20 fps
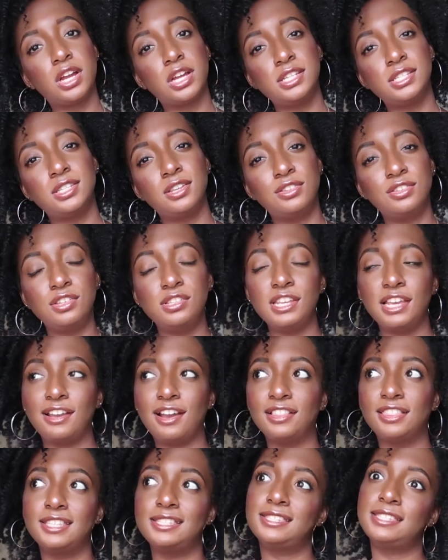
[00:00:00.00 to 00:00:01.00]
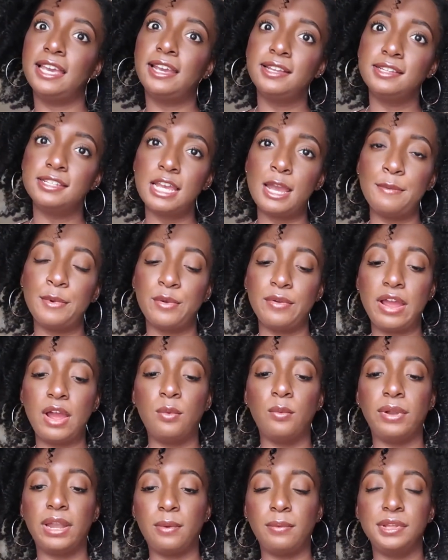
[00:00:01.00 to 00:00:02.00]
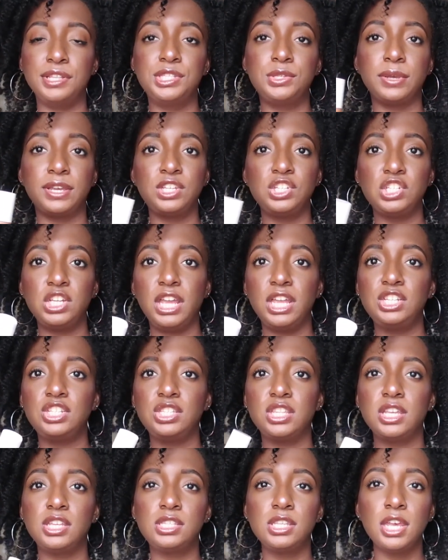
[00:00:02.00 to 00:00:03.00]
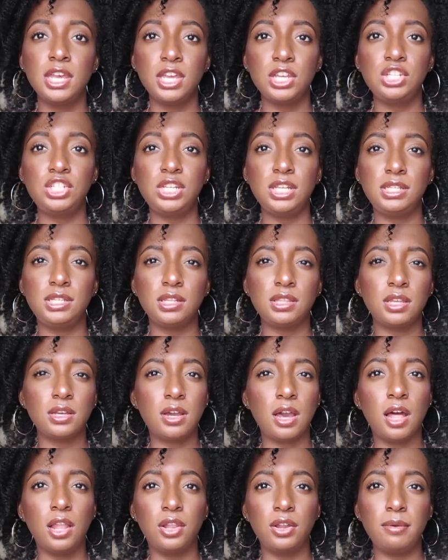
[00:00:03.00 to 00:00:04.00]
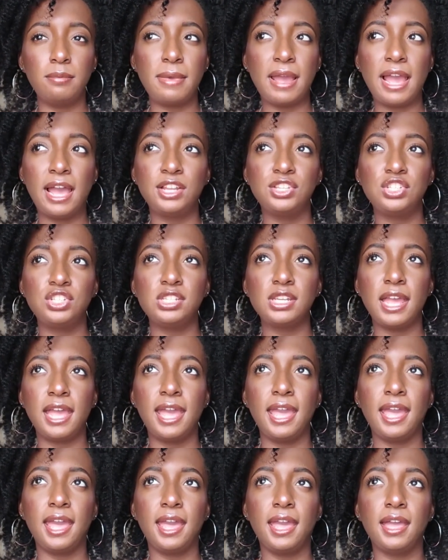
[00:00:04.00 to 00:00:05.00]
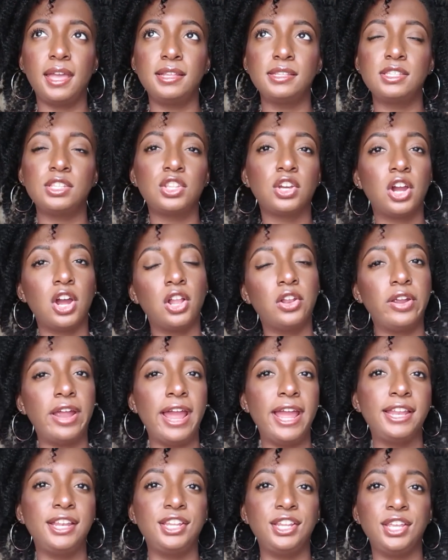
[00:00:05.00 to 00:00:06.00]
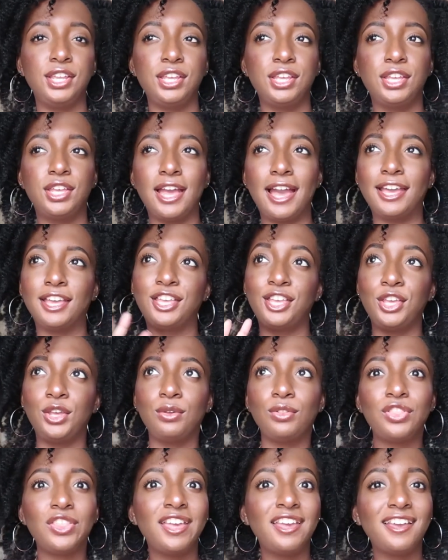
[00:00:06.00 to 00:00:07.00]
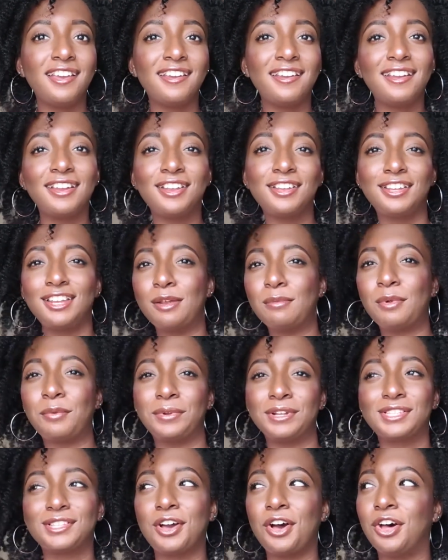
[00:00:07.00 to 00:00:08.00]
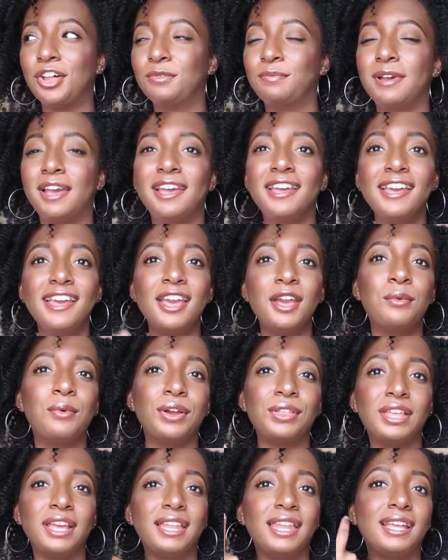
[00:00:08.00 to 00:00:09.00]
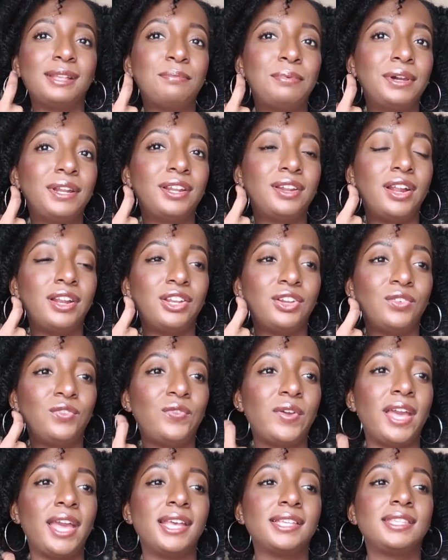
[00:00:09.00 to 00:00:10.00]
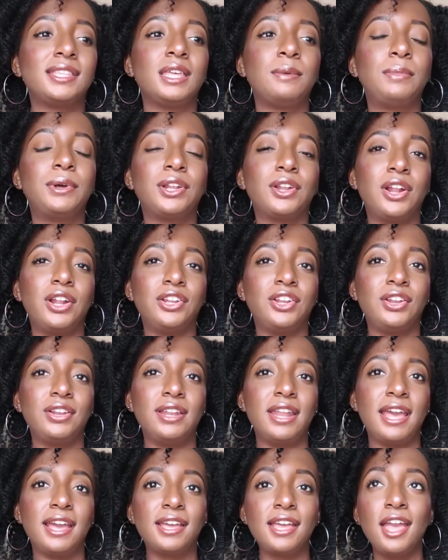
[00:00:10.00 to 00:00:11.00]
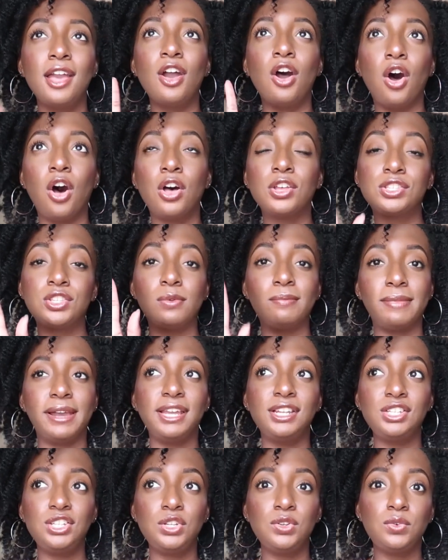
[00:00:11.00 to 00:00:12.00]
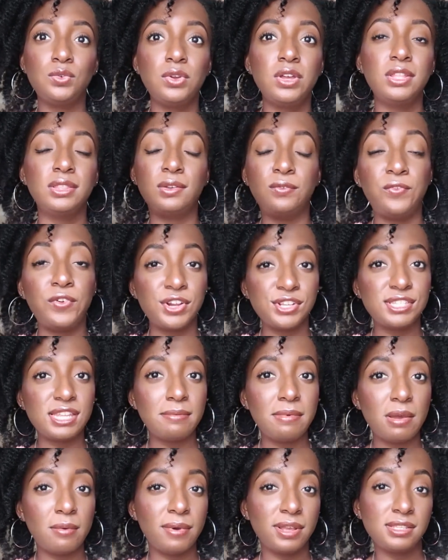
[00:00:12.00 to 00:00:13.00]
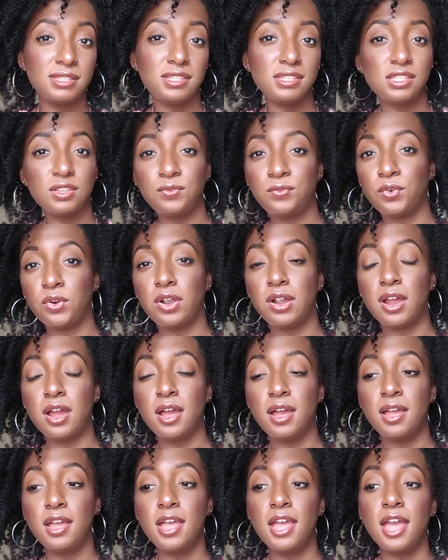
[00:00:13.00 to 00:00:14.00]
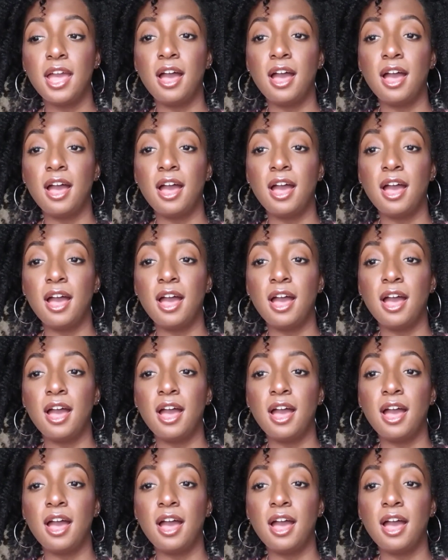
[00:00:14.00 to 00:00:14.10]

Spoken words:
consultant I got the second time around when I went to exchange this, she did the color match and the color ID IQ thing. I can't remember what it's called, but where they like put it on your face and they put it on your neck. Also, mind you, the first time I went to Sephora,